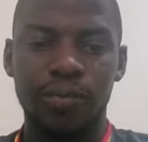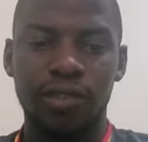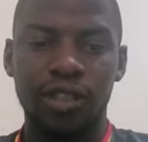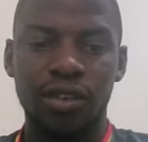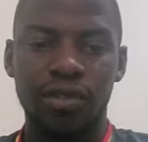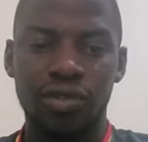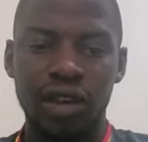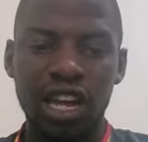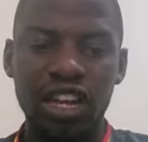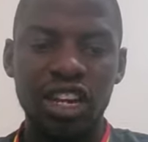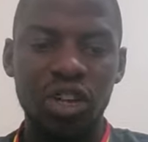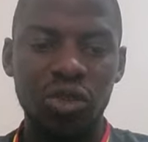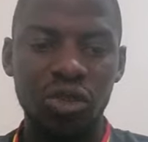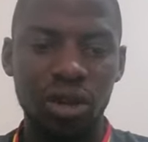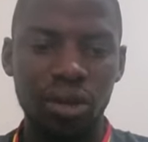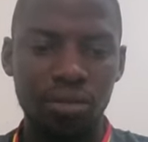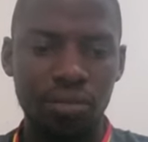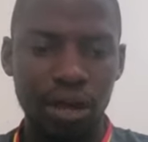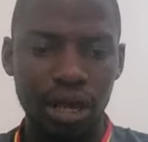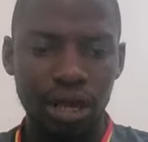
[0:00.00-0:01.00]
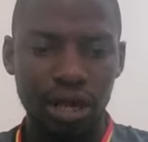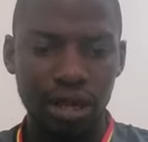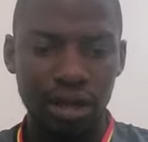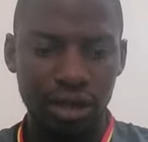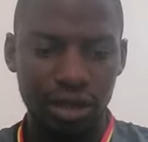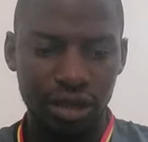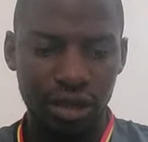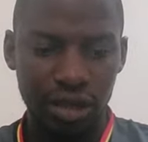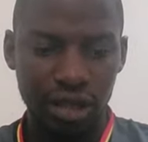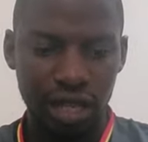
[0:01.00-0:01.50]
funding will be
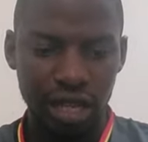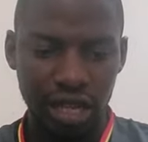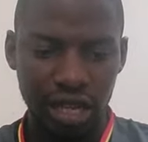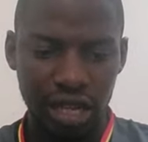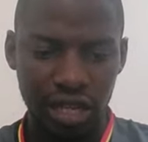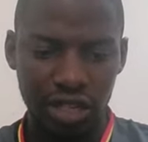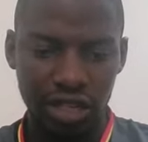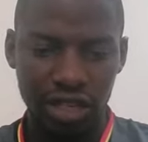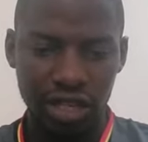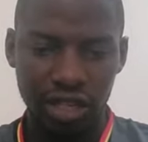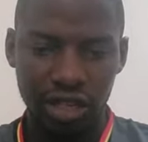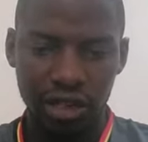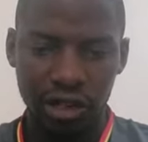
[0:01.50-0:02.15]
easy.